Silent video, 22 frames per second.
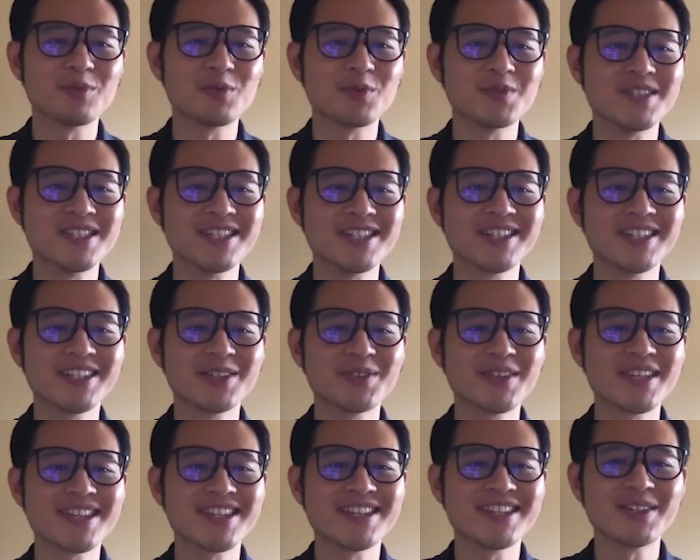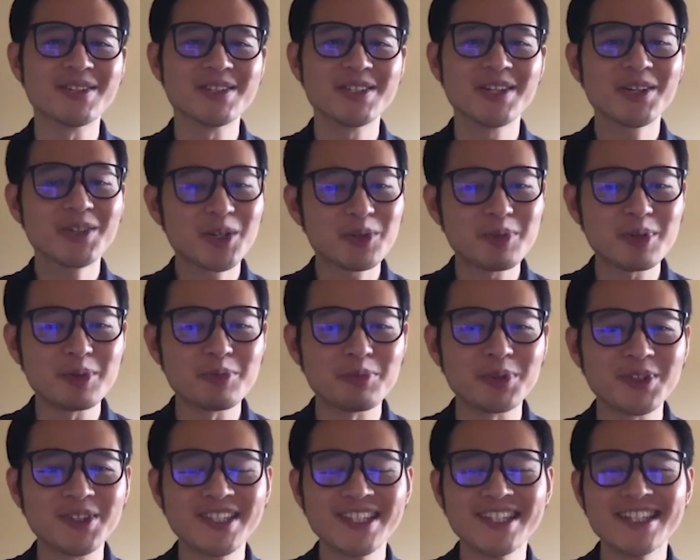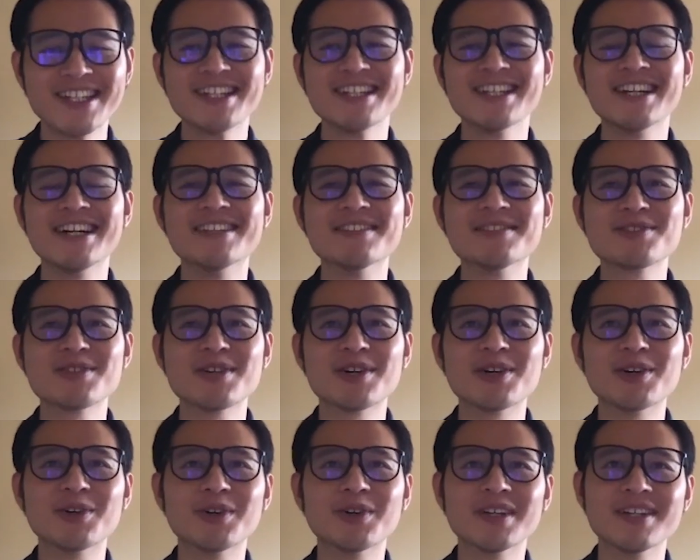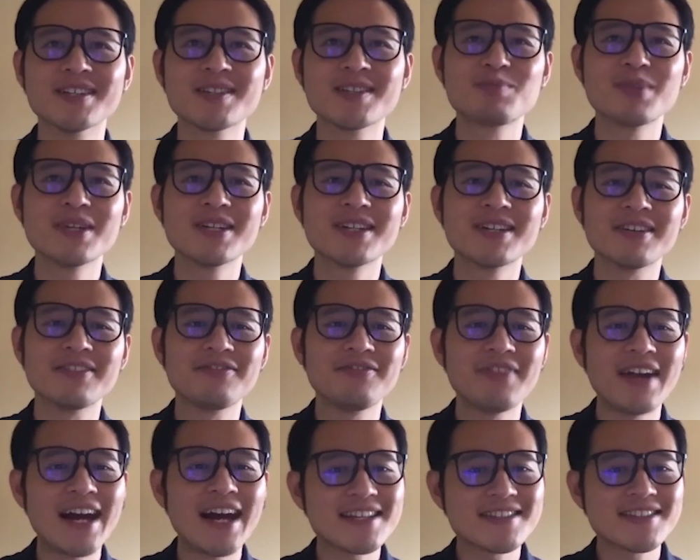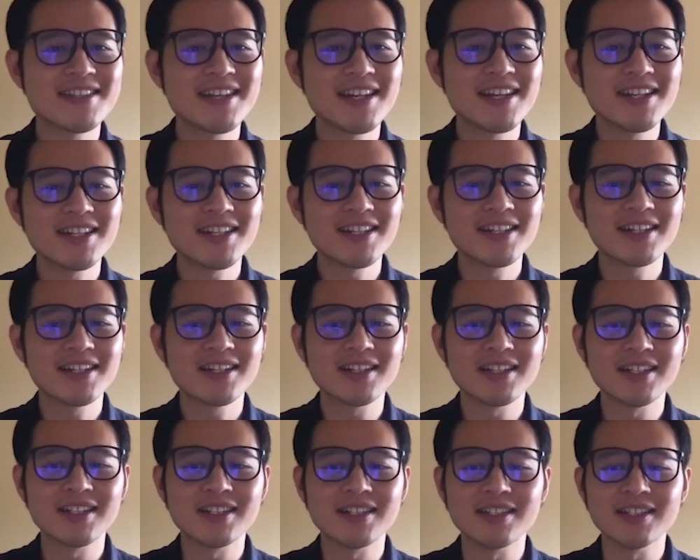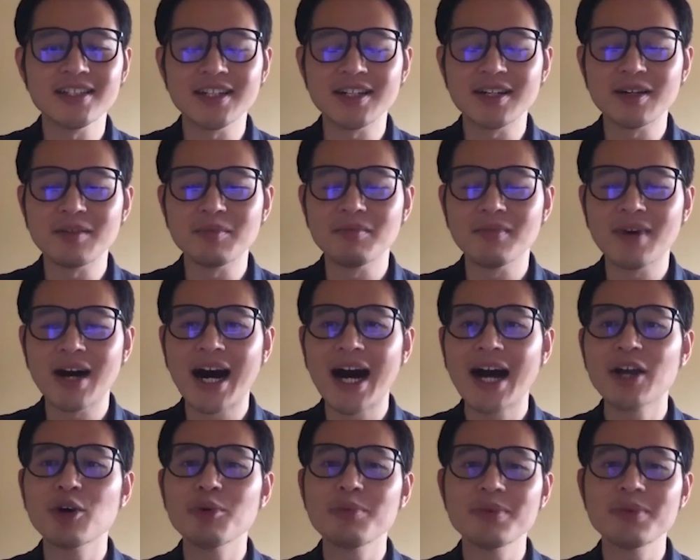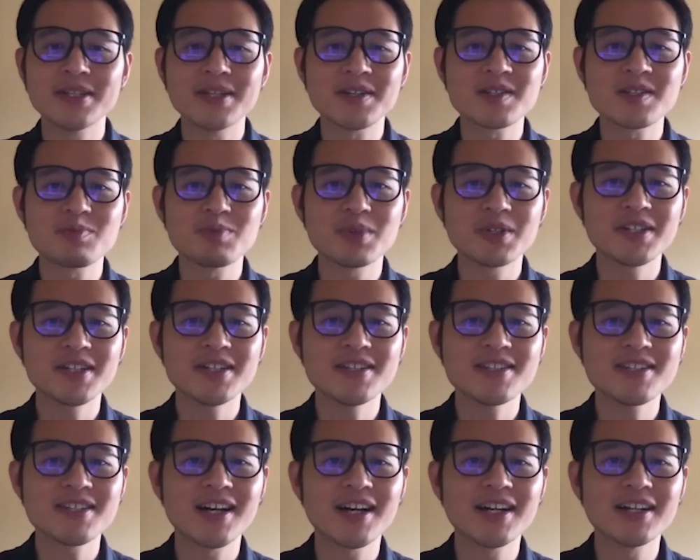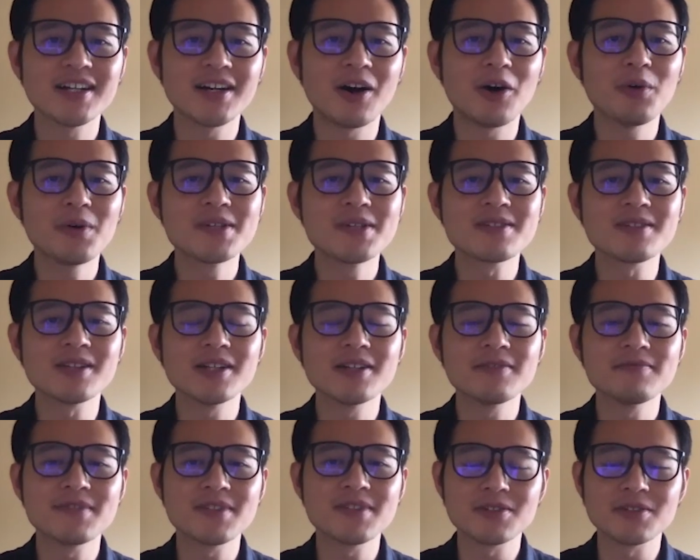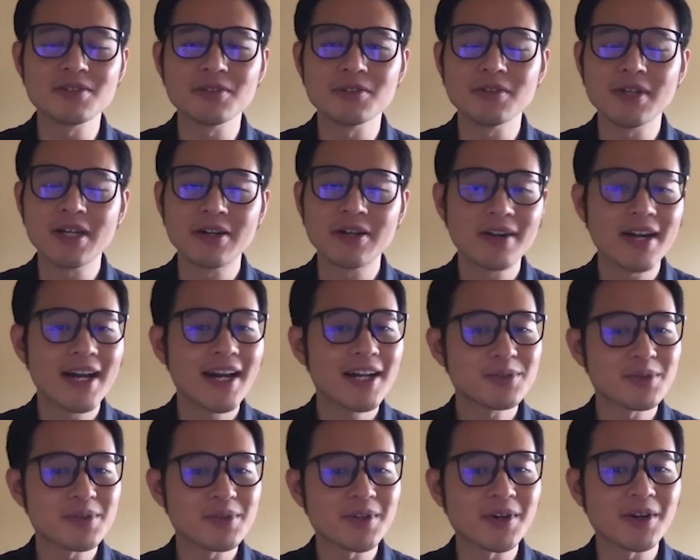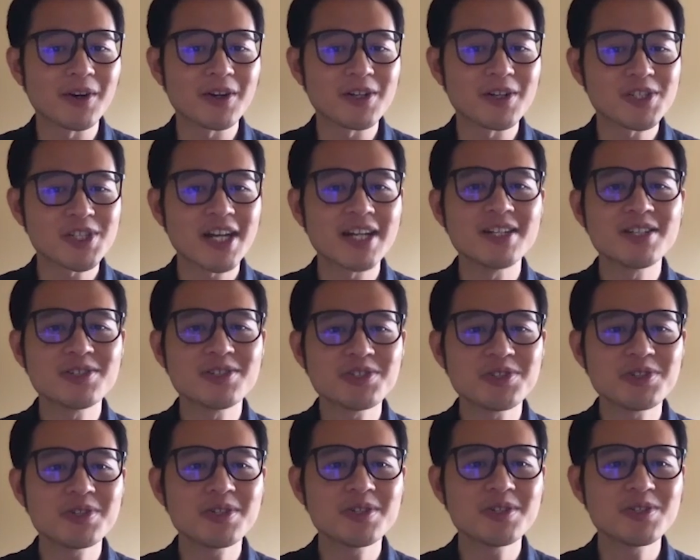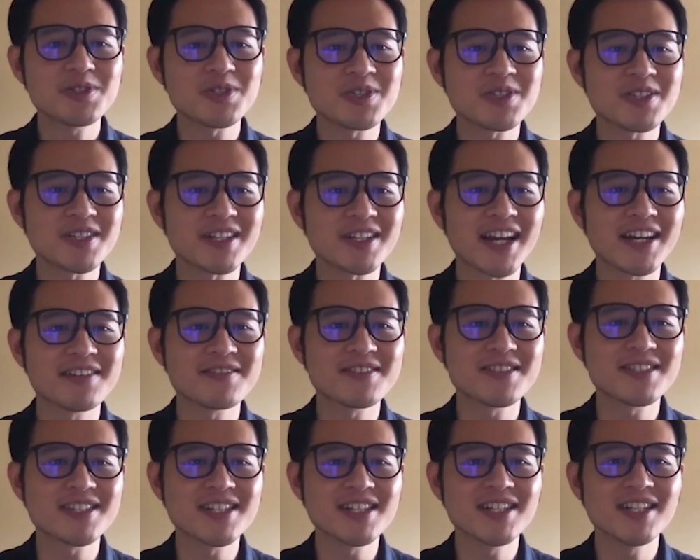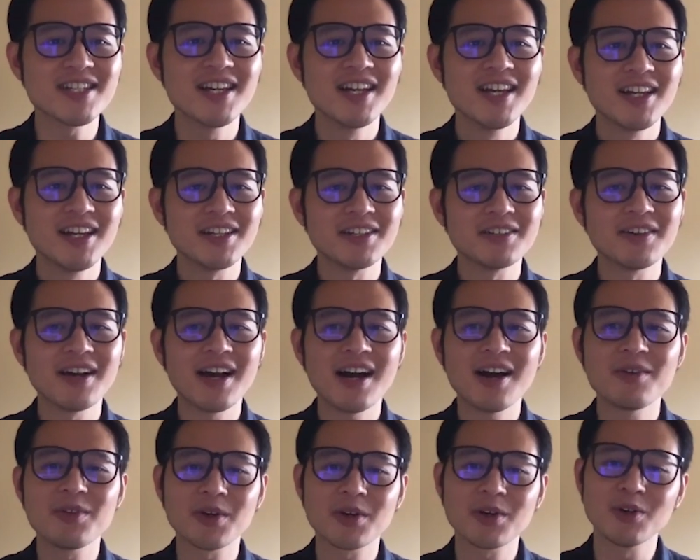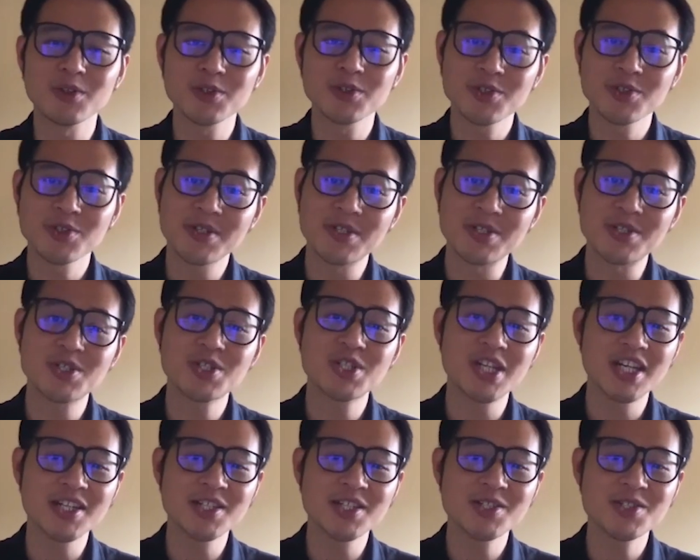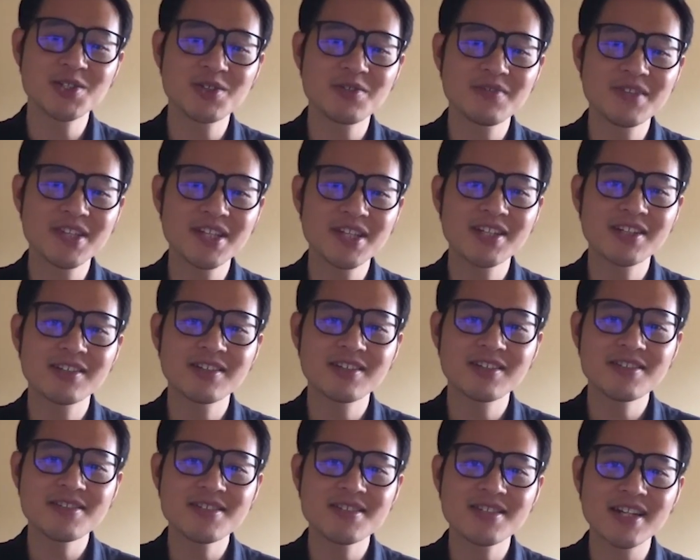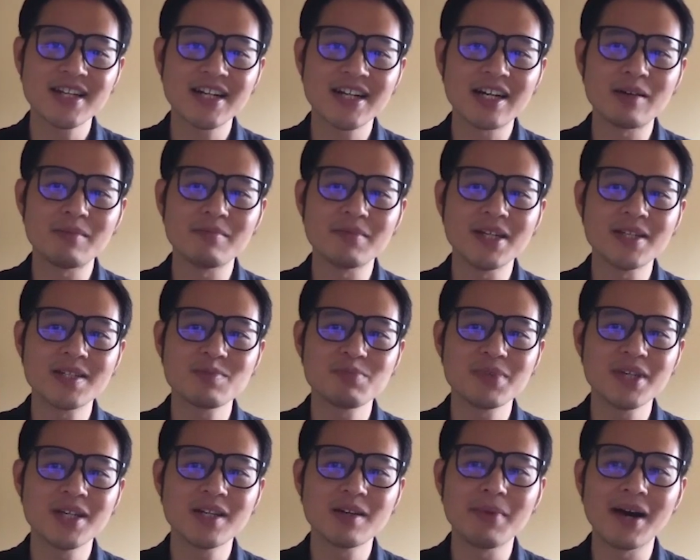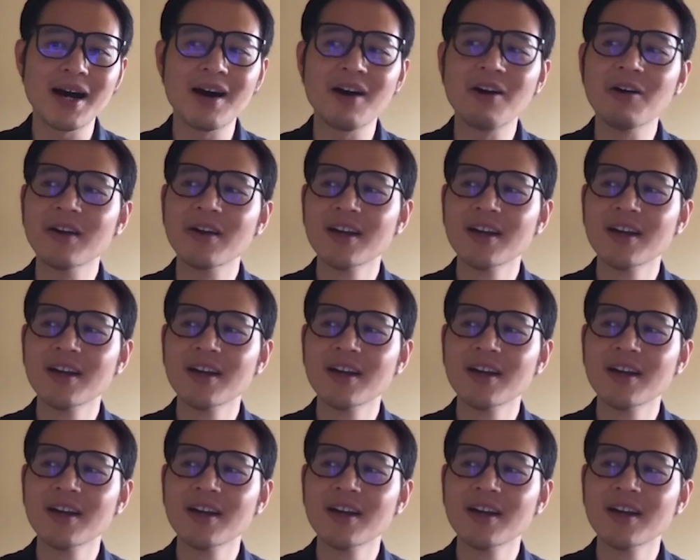dealing with, younger people. And so it's been a fascinating and eye-opening experience. And I always love to interact with our Chinese students just to kind of see, how the culture has changed over the years. It's been about